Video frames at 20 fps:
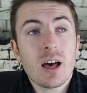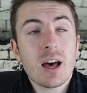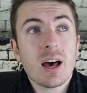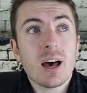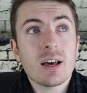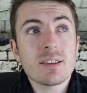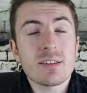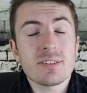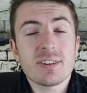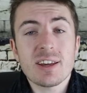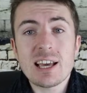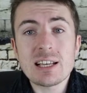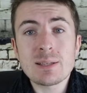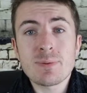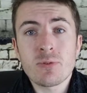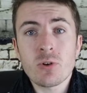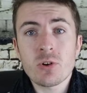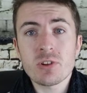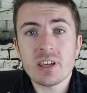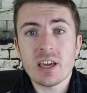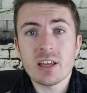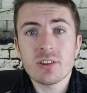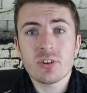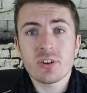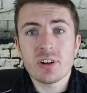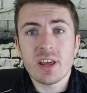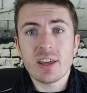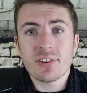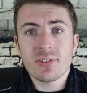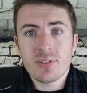Ah, the days before the
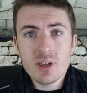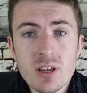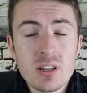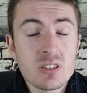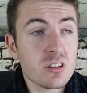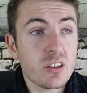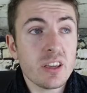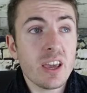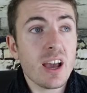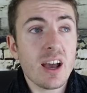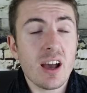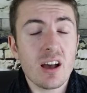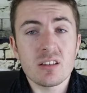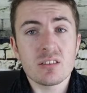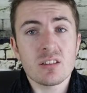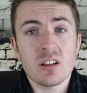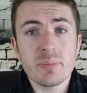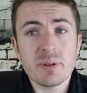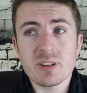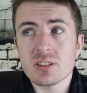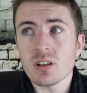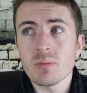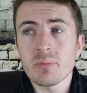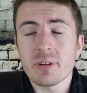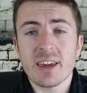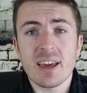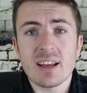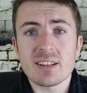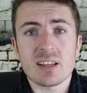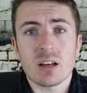internet. So yeah, there'll be
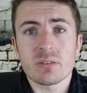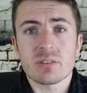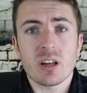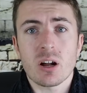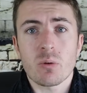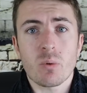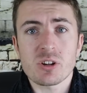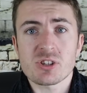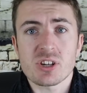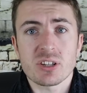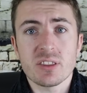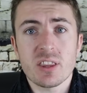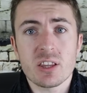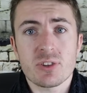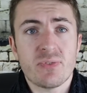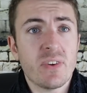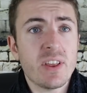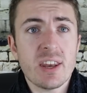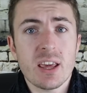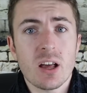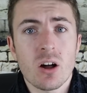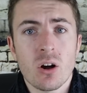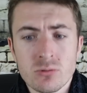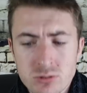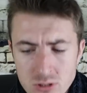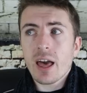some kids out there watching this video.